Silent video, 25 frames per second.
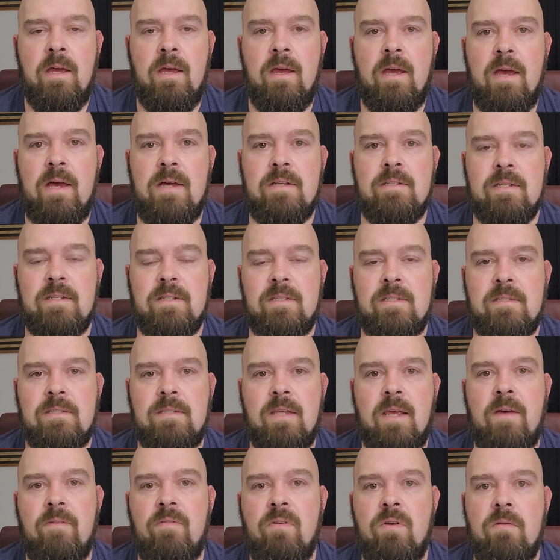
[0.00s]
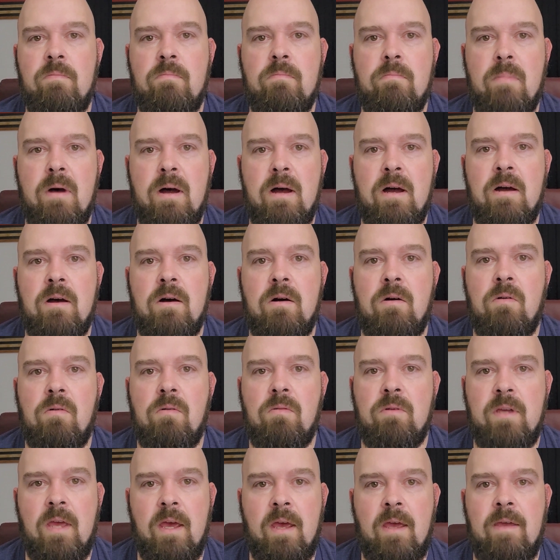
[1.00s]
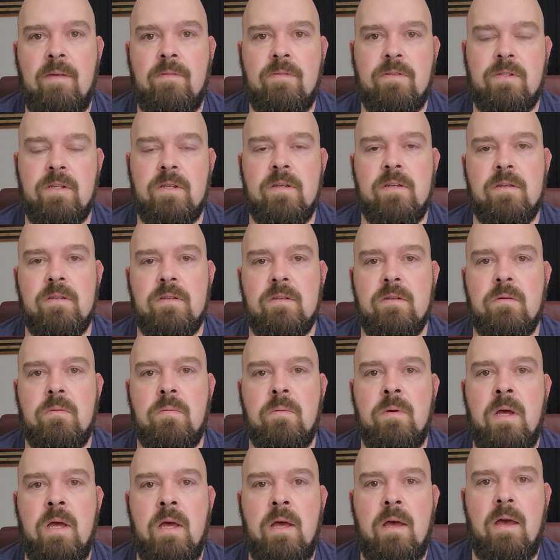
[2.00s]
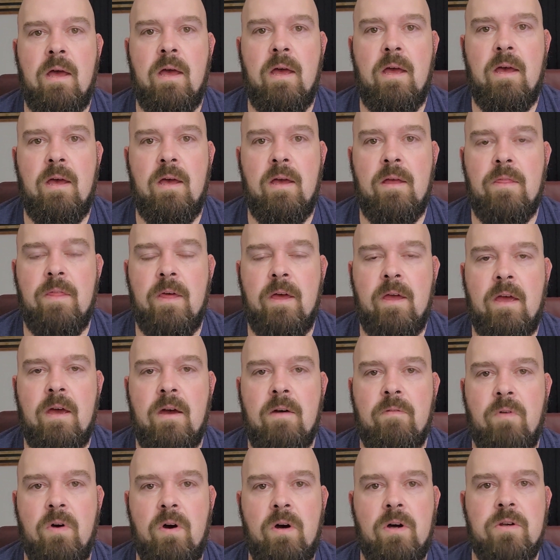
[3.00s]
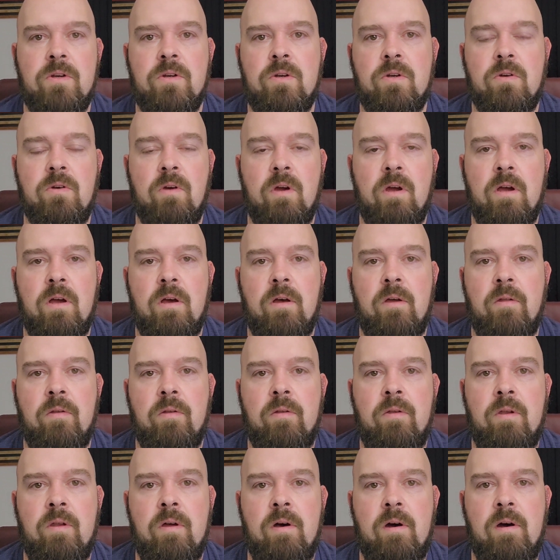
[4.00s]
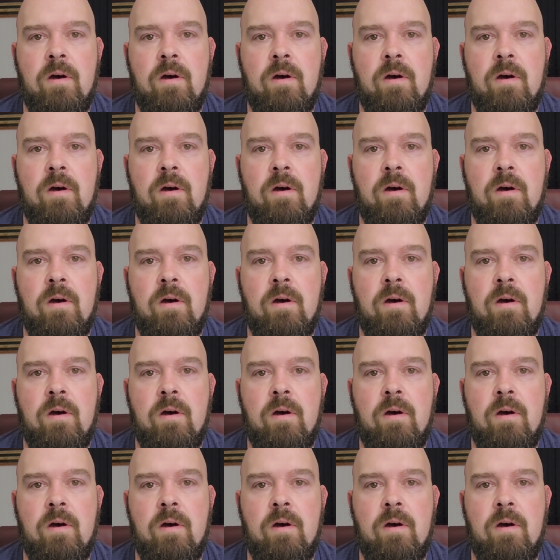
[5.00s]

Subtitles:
has a 7-mile cave system, and they have underground